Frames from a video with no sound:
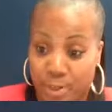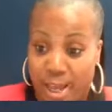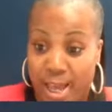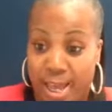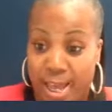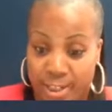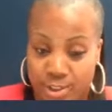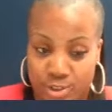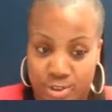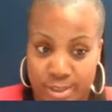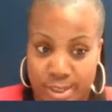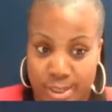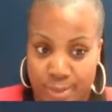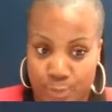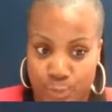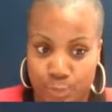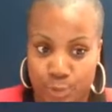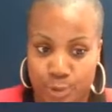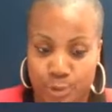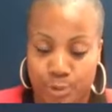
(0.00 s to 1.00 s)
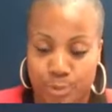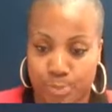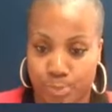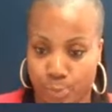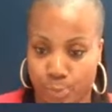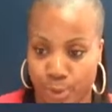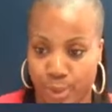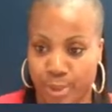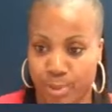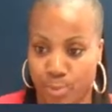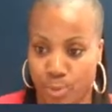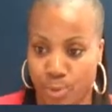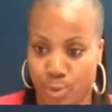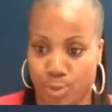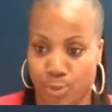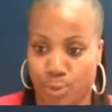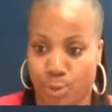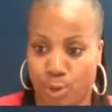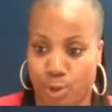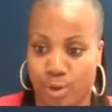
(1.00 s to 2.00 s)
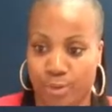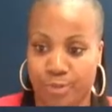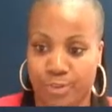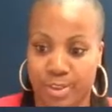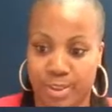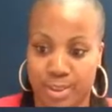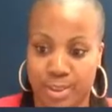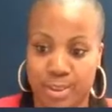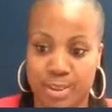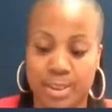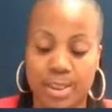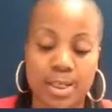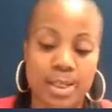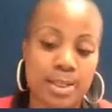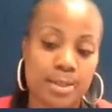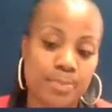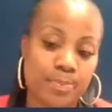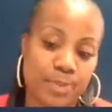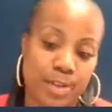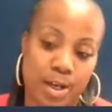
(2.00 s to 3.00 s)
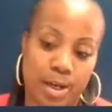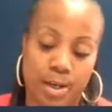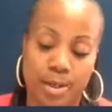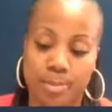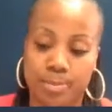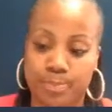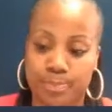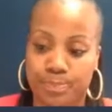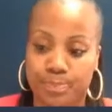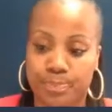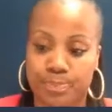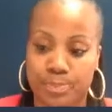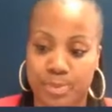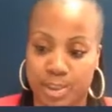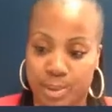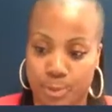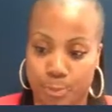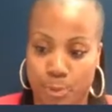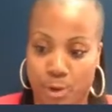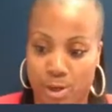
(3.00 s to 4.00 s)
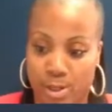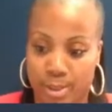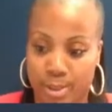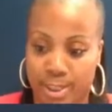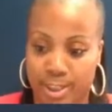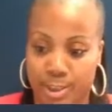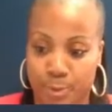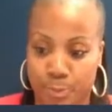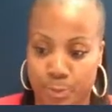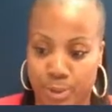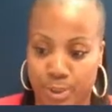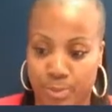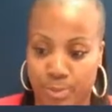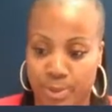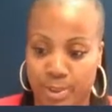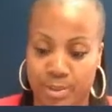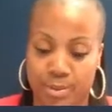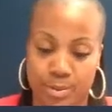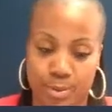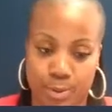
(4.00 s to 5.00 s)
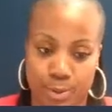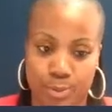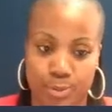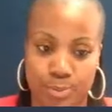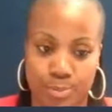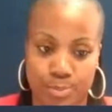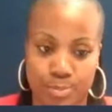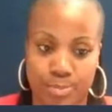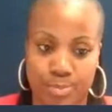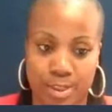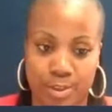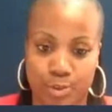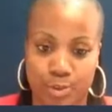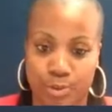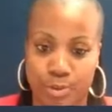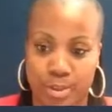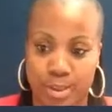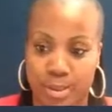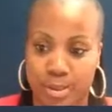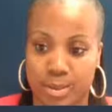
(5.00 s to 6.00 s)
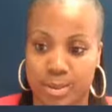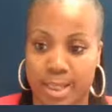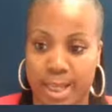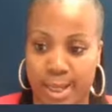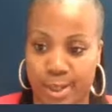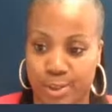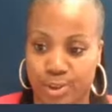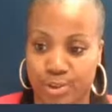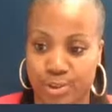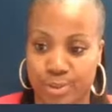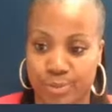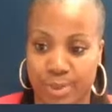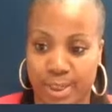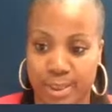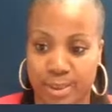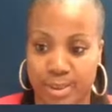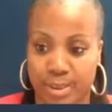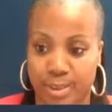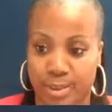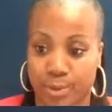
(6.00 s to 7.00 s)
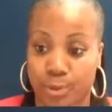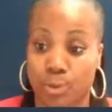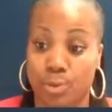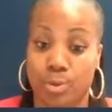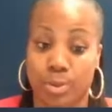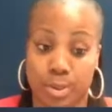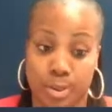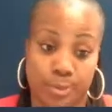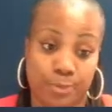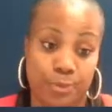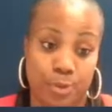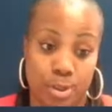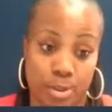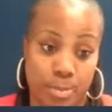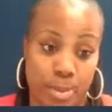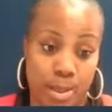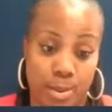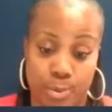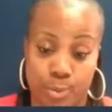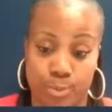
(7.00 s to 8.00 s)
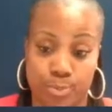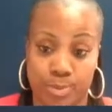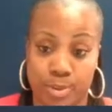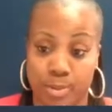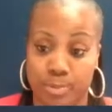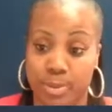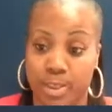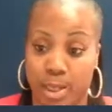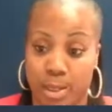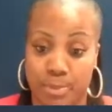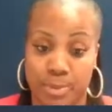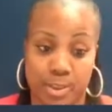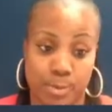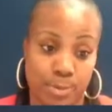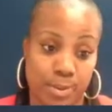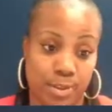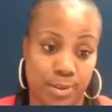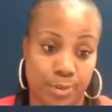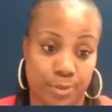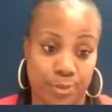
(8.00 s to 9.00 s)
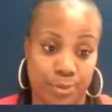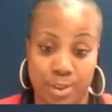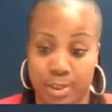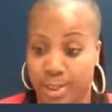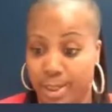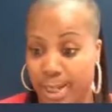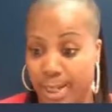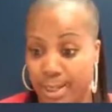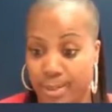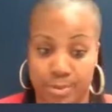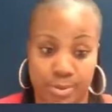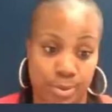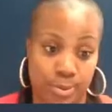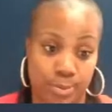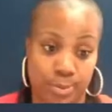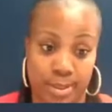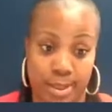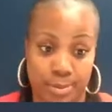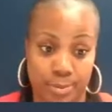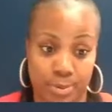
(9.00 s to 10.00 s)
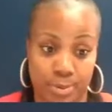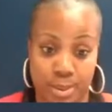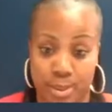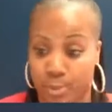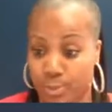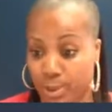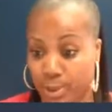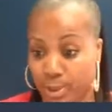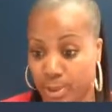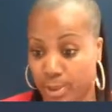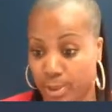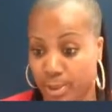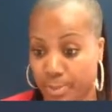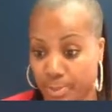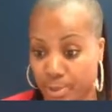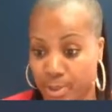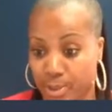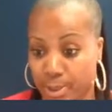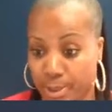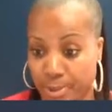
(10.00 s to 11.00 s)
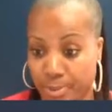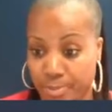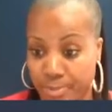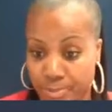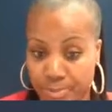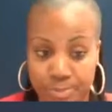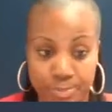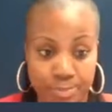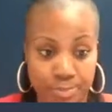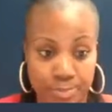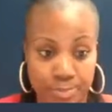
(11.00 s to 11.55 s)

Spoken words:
But I actually have a real brick and mortar office. And the parking lot's pretty big, so my truck is actually right there, or it's in front of my home. Sometimes it's been in the front of the house too, and I don't care what the neighbors say.